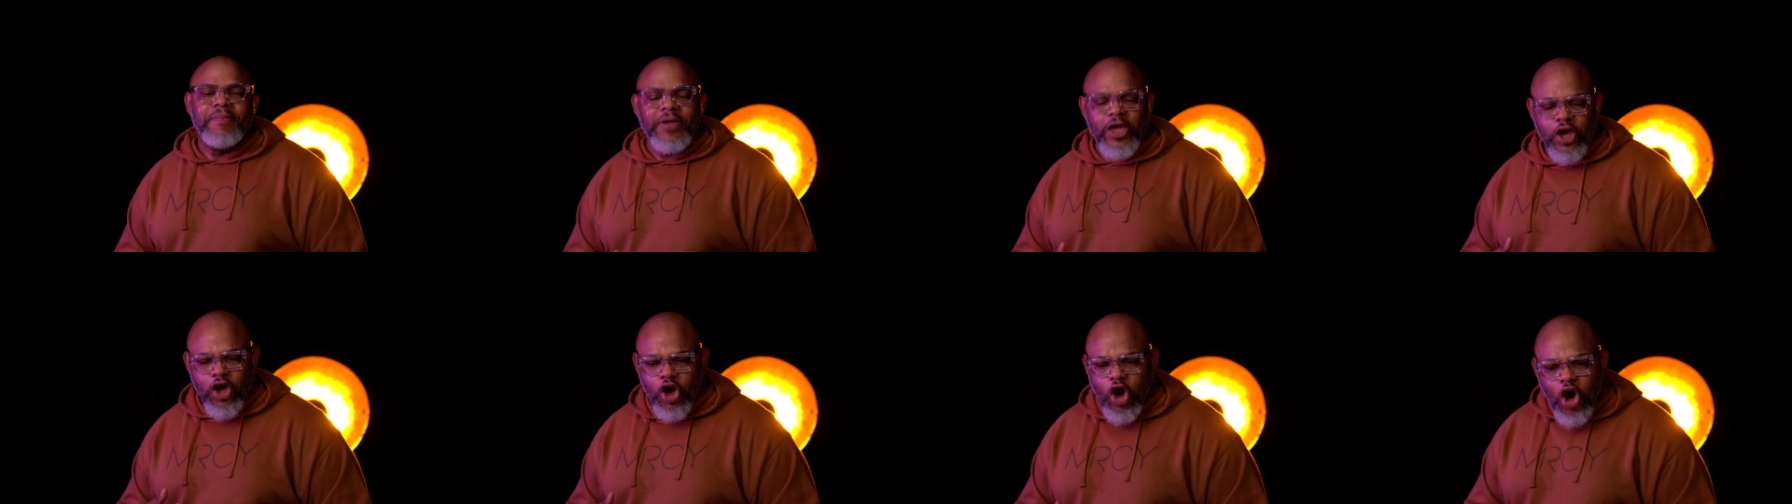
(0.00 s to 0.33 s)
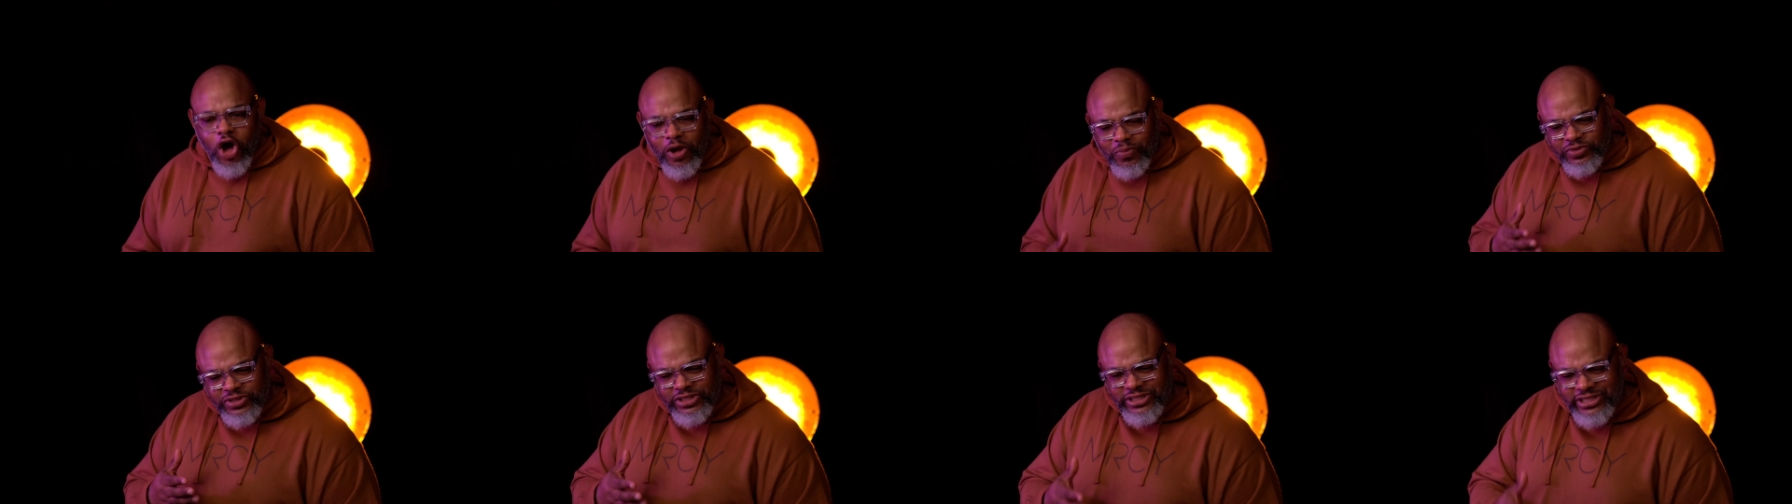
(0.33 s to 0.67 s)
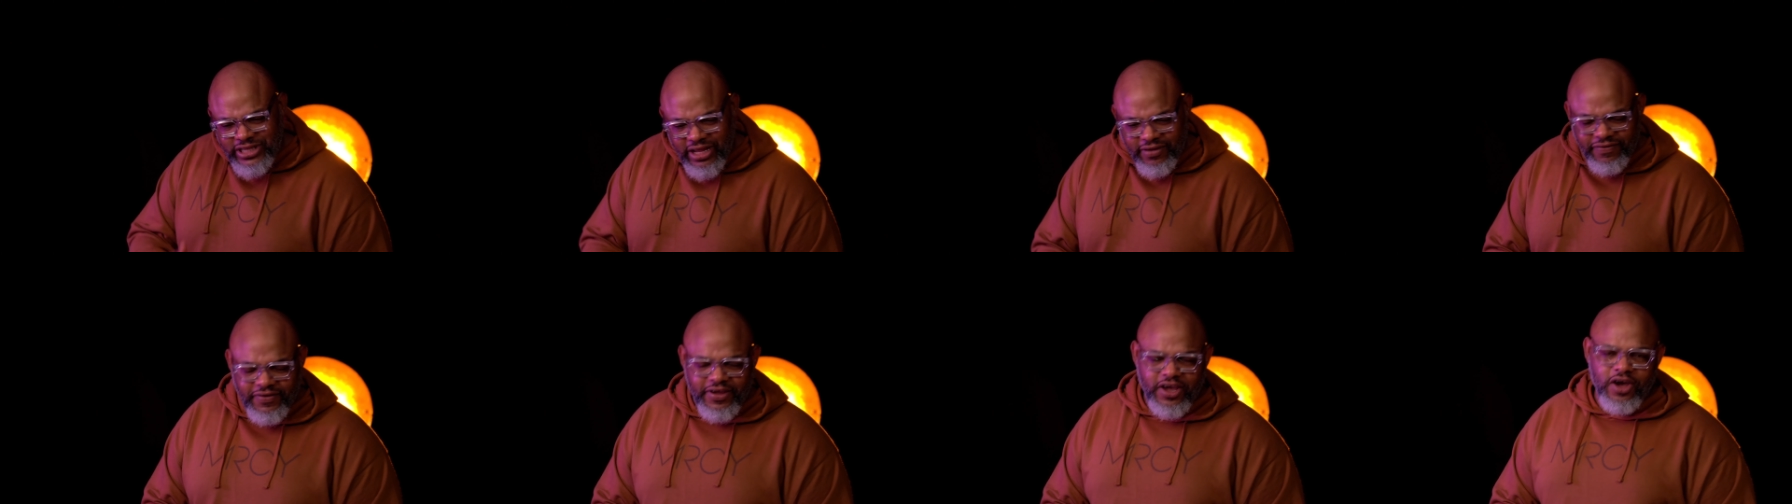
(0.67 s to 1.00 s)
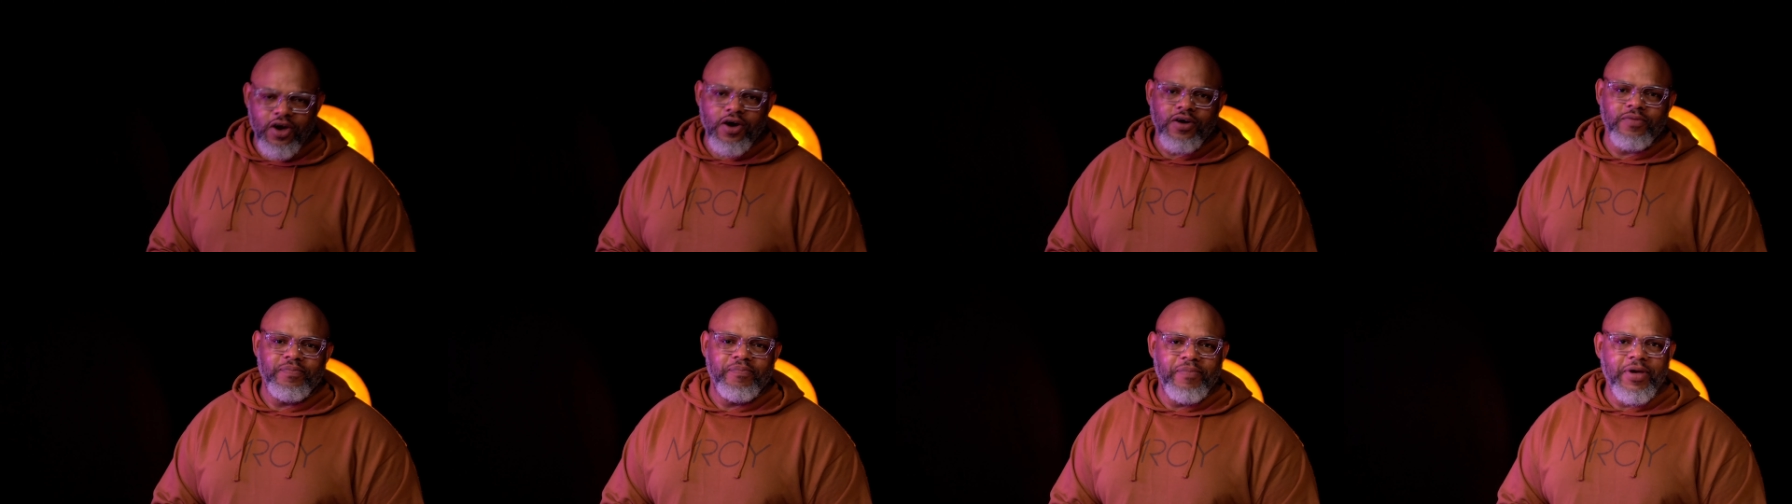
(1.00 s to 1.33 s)
becomes
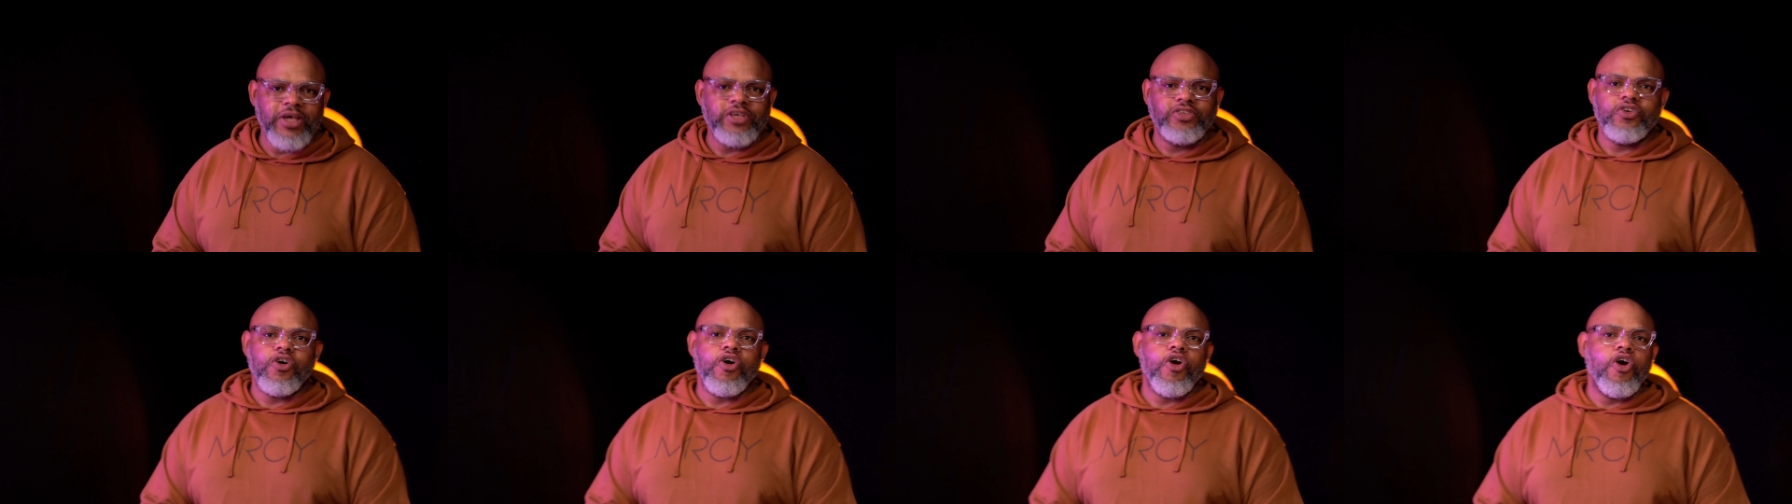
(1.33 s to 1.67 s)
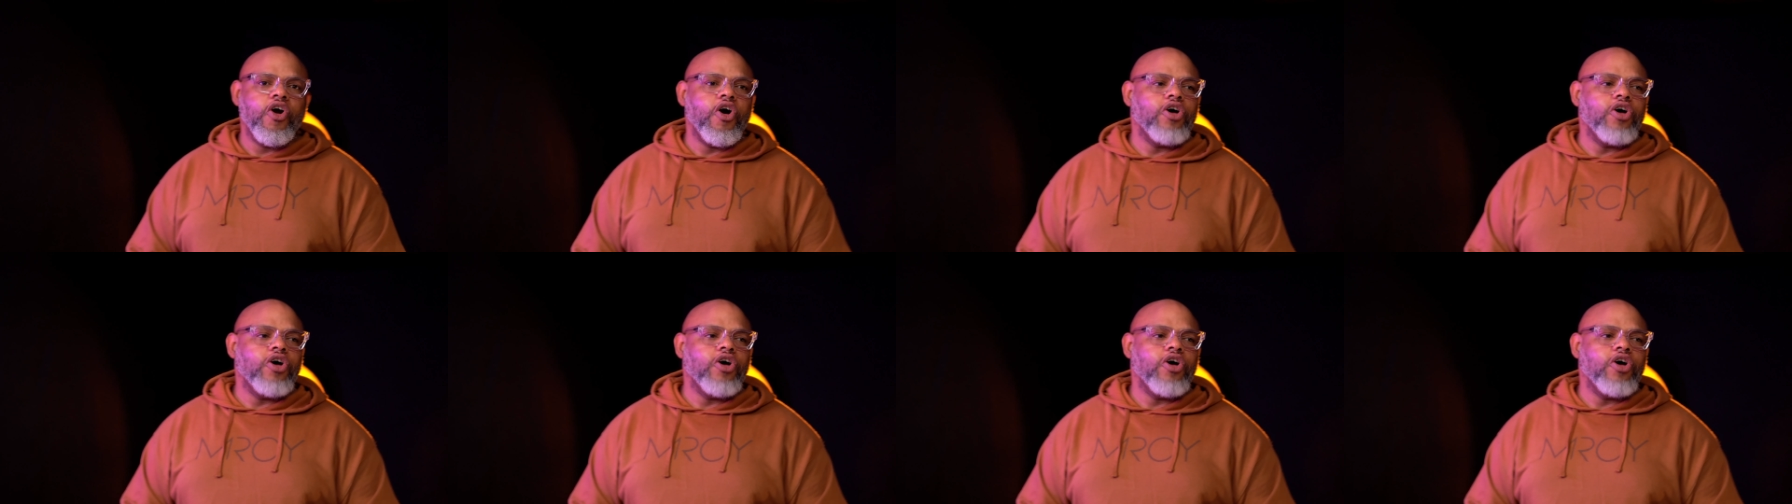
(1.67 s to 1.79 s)
difficult based on